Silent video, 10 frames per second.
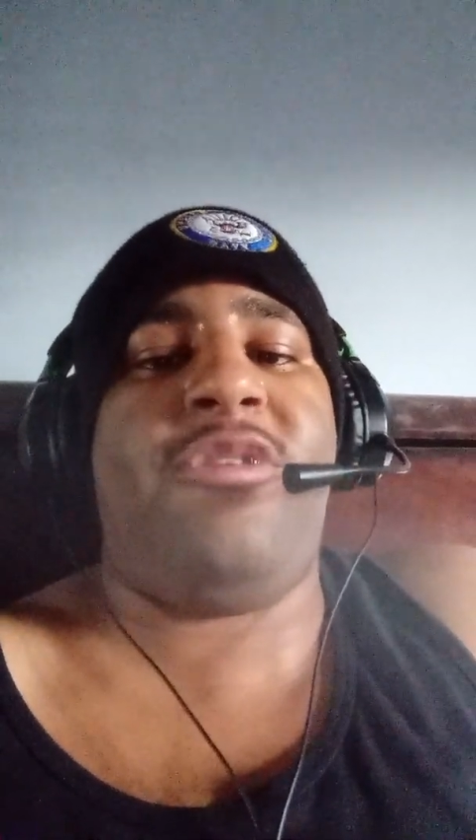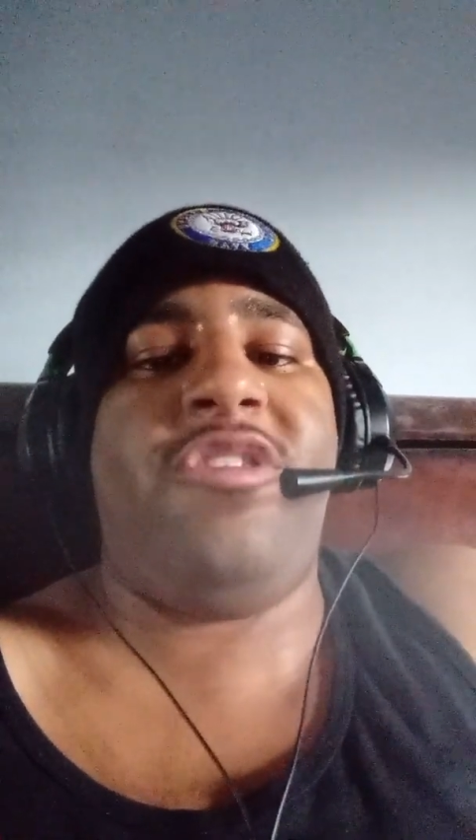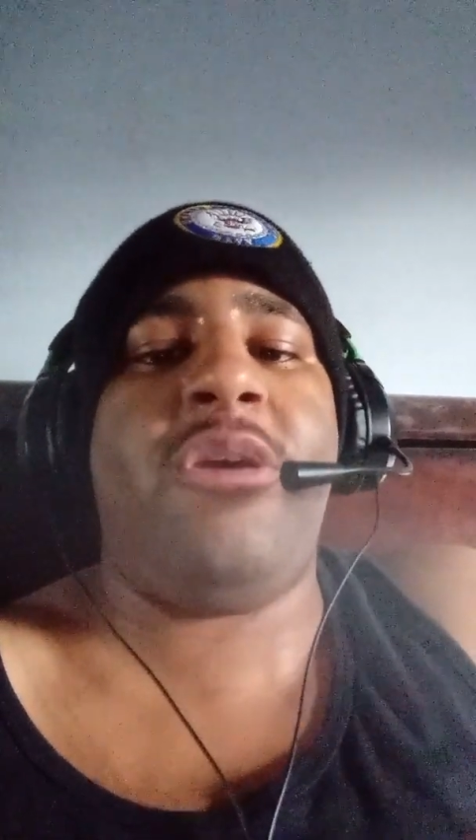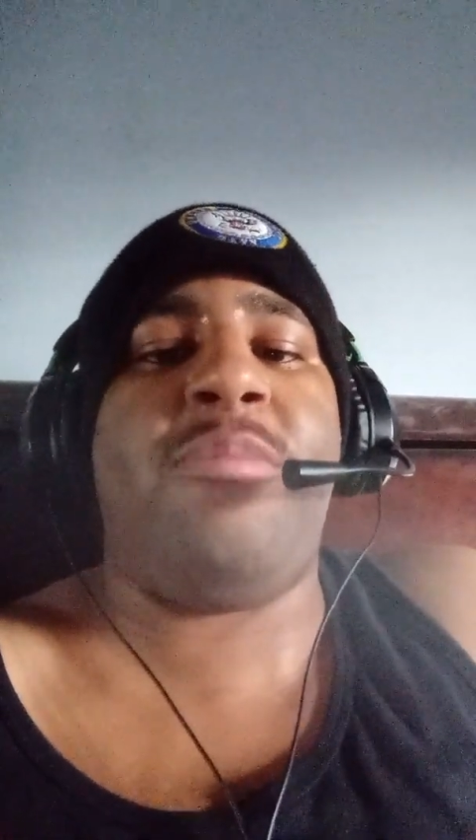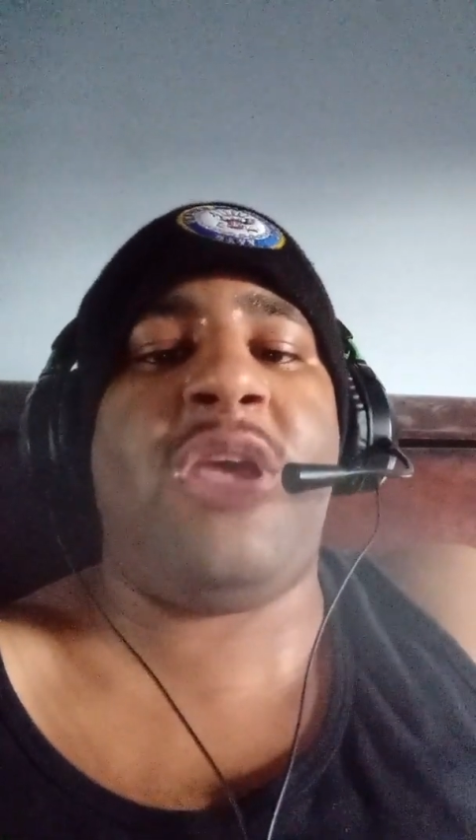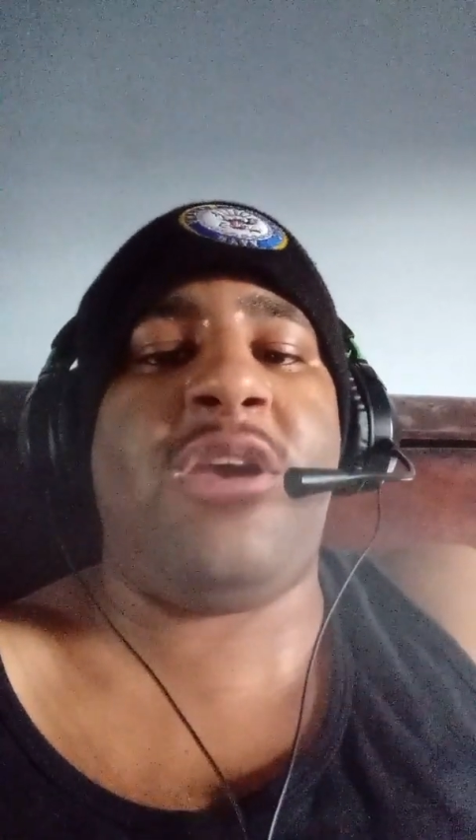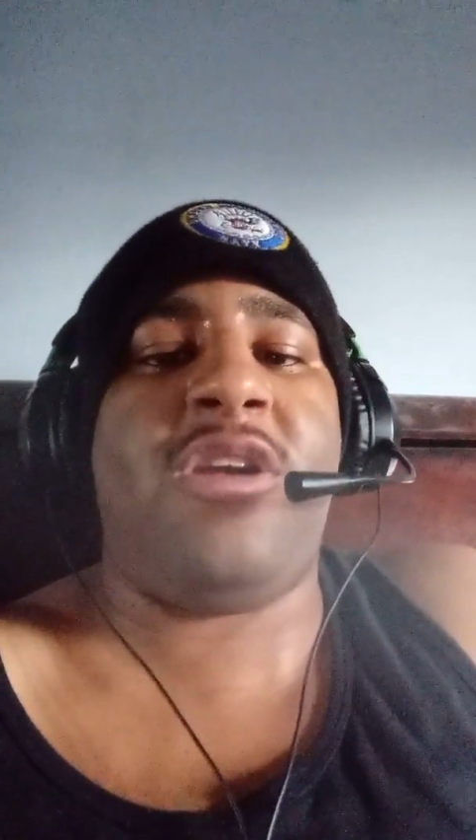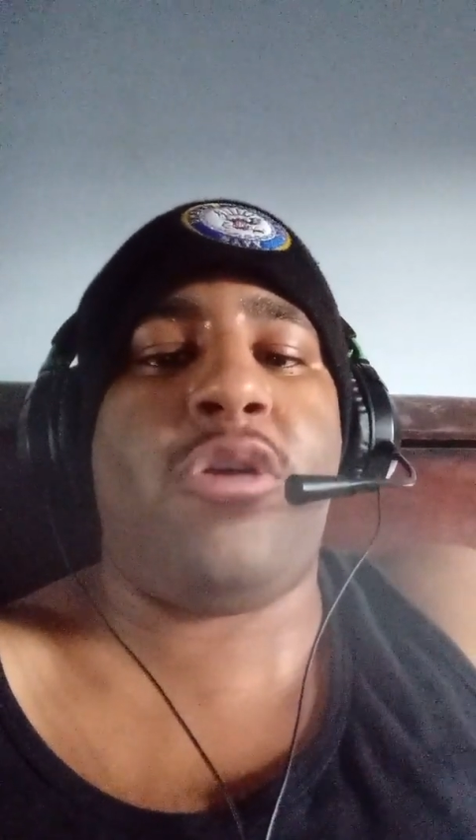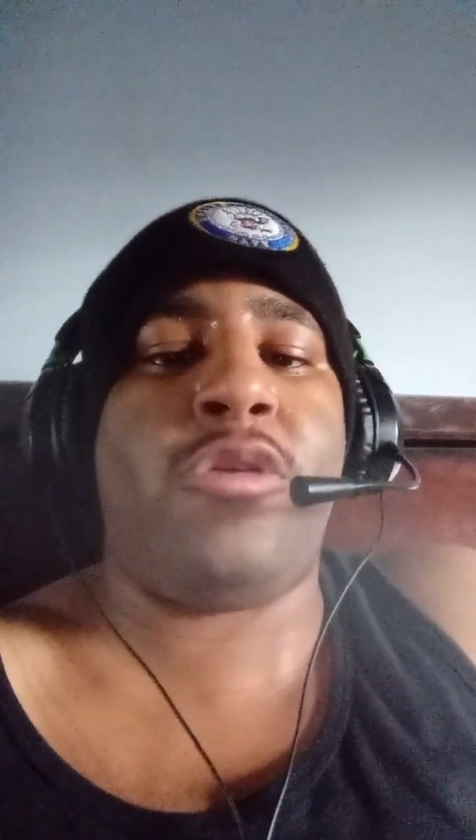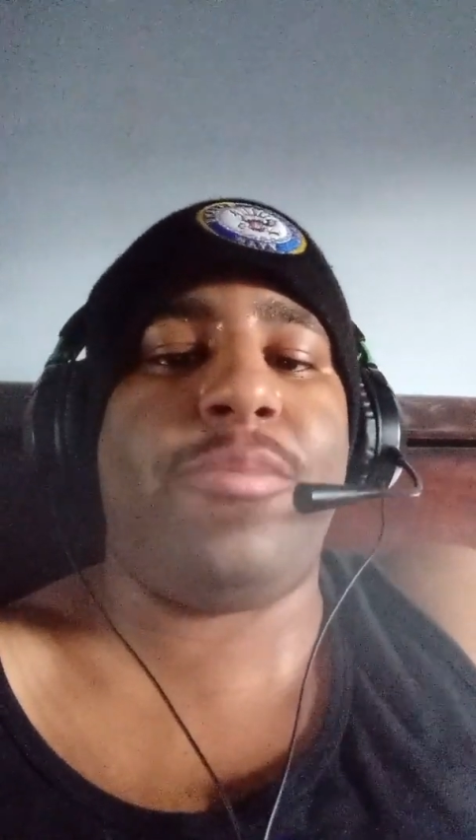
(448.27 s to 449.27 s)
Jim
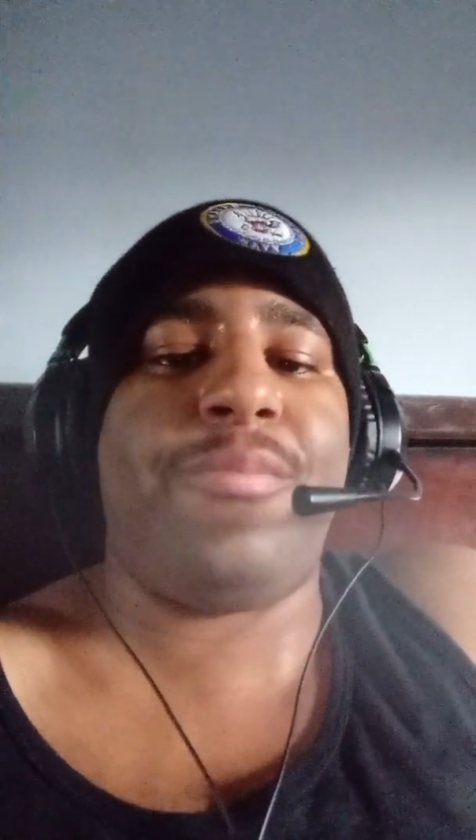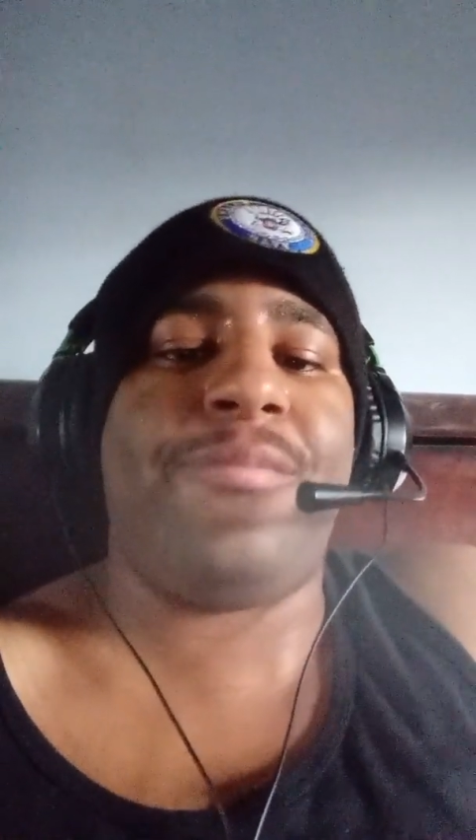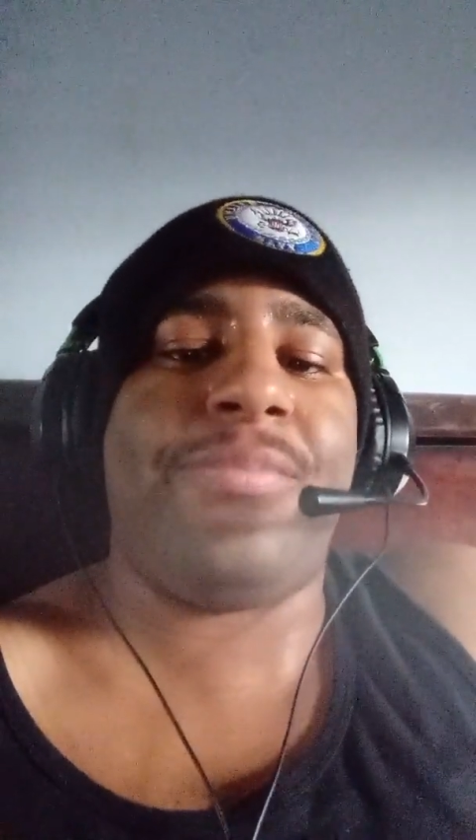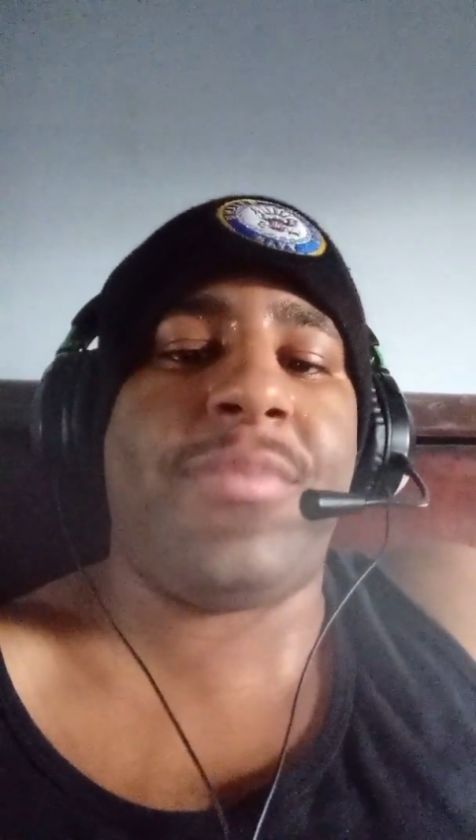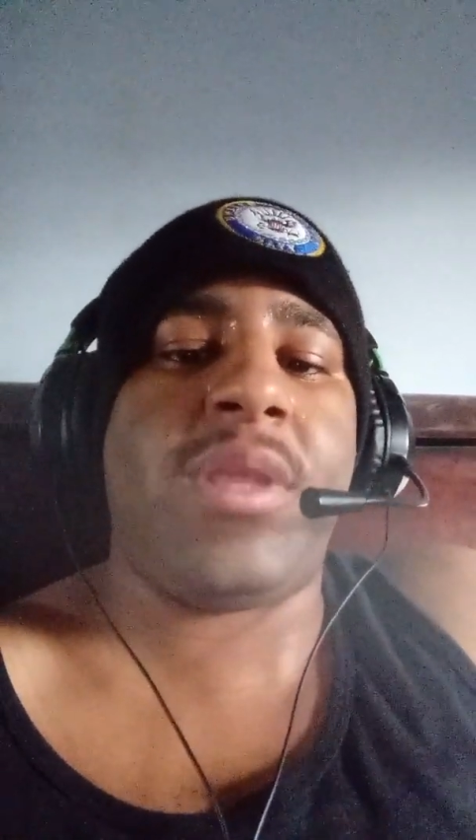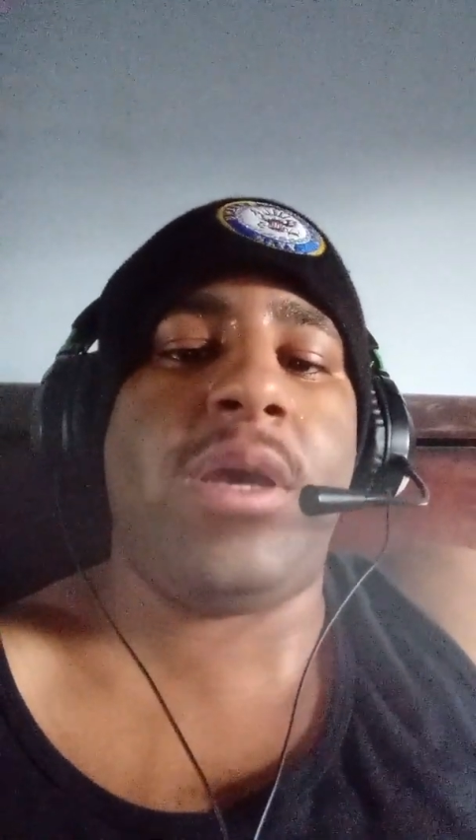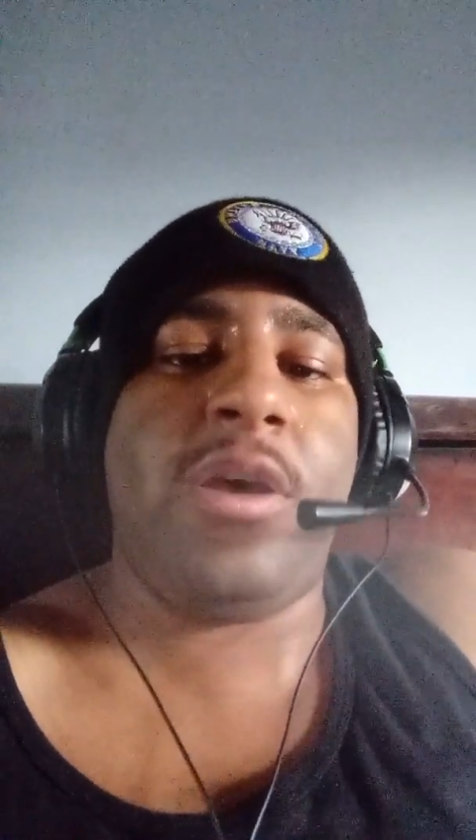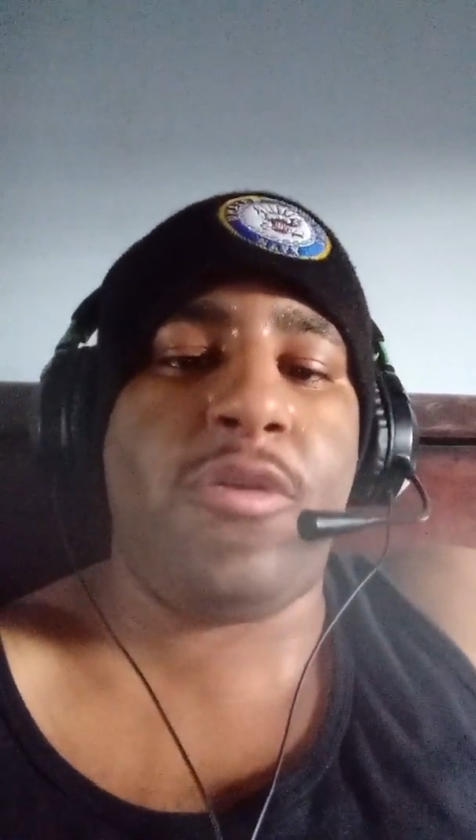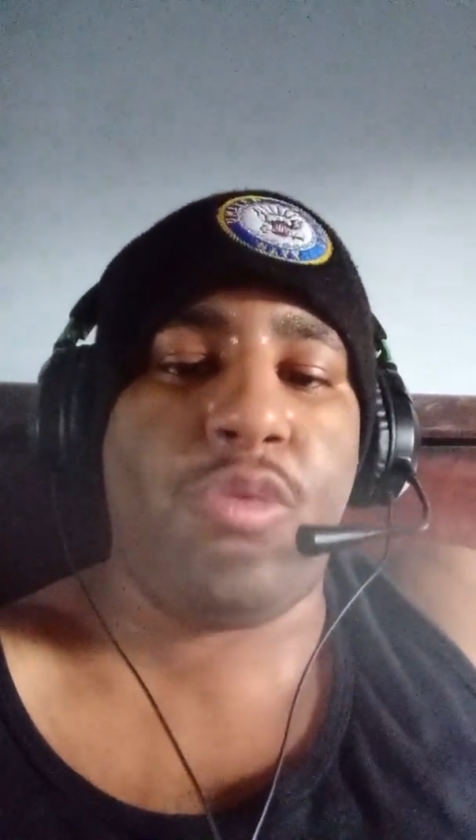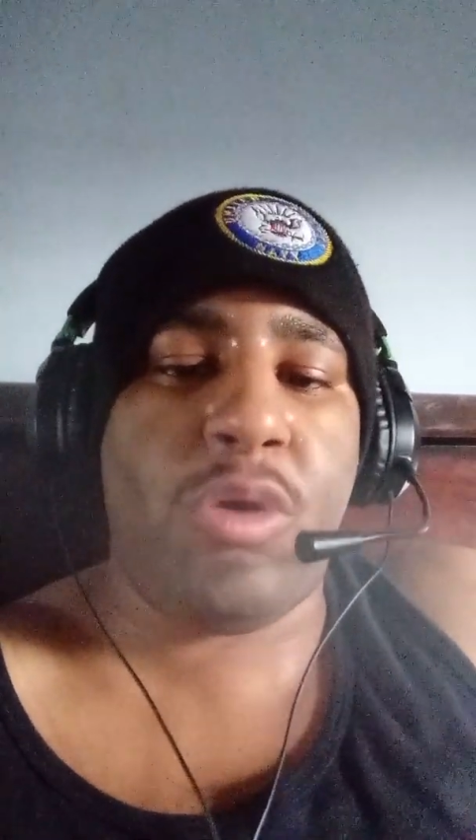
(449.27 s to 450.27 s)
Neidhart
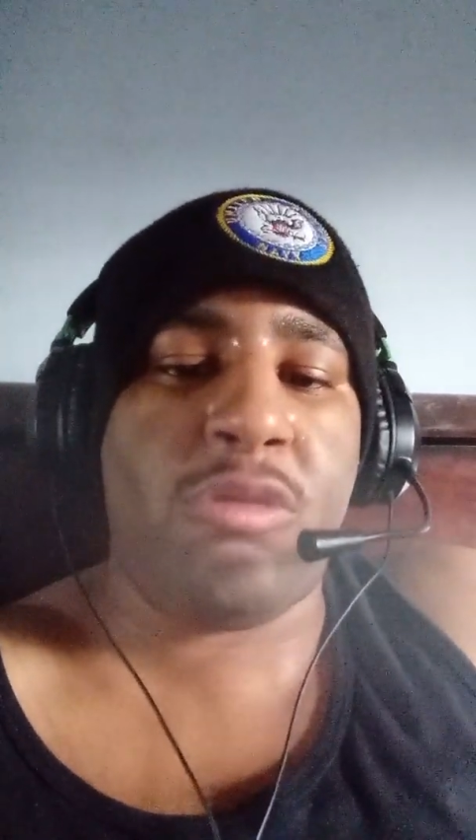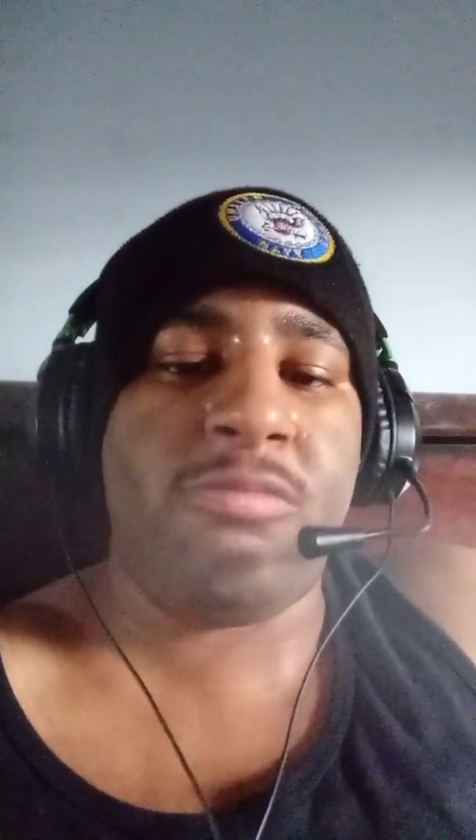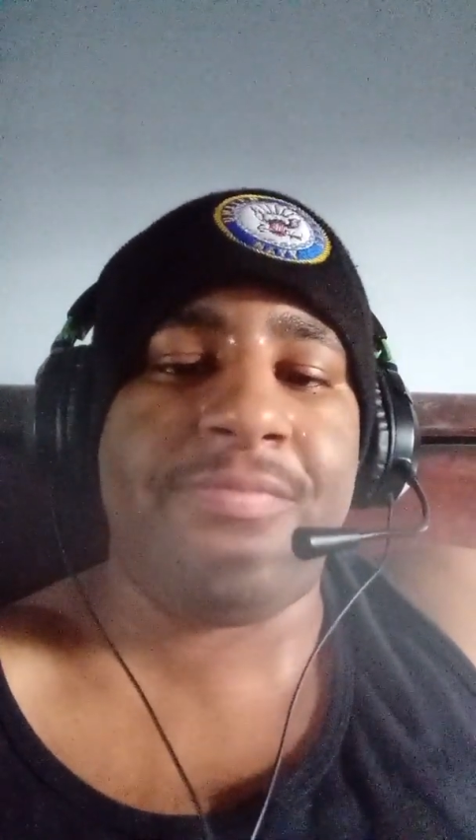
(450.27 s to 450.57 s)
as well.